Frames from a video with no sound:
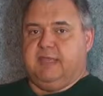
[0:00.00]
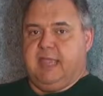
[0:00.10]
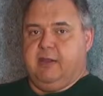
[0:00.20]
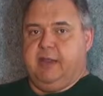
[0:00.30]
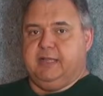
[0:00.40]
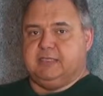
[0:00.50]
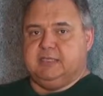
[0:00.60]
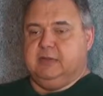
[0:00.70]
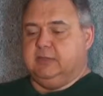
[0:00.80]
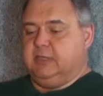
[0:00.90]
carry
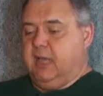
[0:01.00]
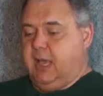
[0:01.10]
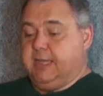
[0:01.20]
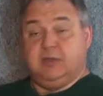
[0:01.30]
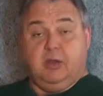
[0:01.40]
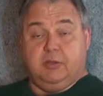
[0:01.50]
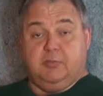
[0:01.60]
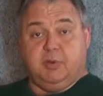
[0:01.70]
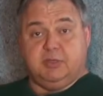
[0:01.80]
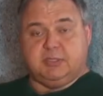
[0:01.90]
concealed and hide on their
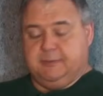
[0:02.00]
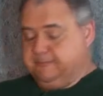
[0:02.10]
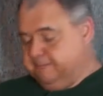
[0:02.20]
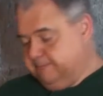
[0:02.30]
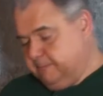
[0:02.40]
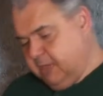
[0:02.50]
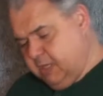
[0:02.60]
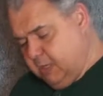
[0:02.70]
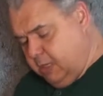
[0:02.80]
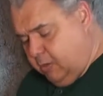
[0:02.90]
person.
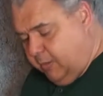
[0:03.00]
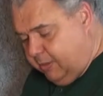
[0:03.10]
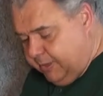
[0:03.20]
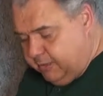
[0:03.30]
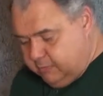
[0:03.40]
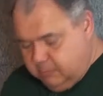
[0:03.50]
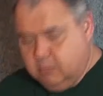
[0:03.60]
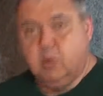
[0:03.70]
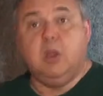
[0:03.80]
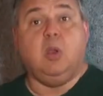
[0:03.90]
Well then,
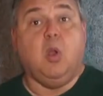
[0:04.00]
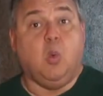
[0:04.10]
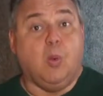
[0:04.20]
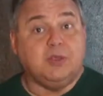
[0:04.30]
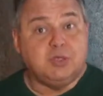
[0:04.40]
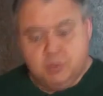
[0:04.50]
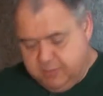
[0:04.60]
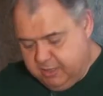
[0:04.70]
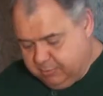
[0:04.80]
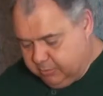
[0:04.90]
what do
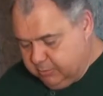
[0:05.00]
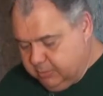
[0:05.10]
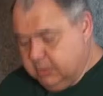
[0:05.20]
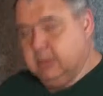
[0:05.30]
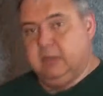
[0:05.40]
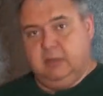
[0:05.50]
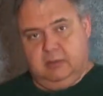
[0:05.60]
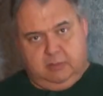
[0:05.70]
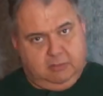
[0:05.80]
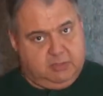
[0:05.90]
people,
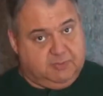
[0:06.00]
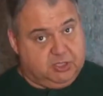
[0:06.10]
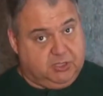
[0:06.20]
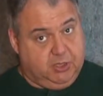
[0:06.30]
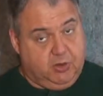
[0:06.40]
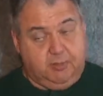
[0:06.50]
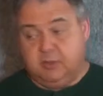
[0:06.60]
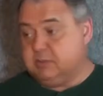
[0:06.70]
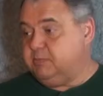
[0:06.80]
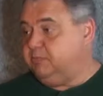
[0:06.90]
especially
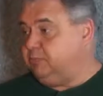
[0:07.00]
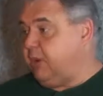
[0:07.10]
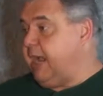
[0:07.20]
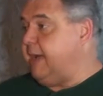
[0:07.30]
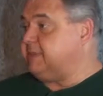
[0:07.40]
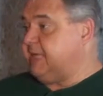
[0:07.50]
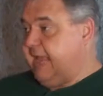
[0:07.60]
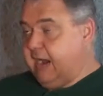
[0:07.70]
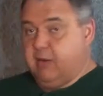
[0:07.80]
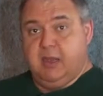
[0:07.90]
criminals, perhaps
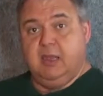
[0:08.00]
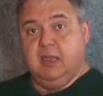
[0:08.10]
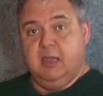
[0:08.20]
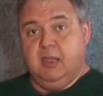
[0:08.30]
carry